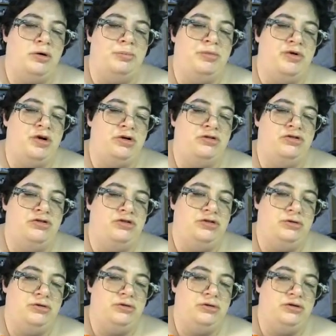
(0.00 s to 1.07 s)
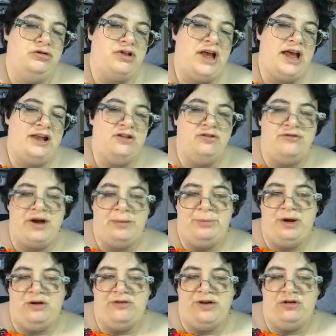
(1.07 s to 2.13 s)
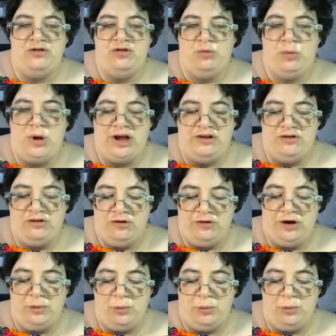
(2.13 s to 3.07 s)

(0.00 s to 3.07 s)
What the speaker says: branch, because I had to wrap it around twice or it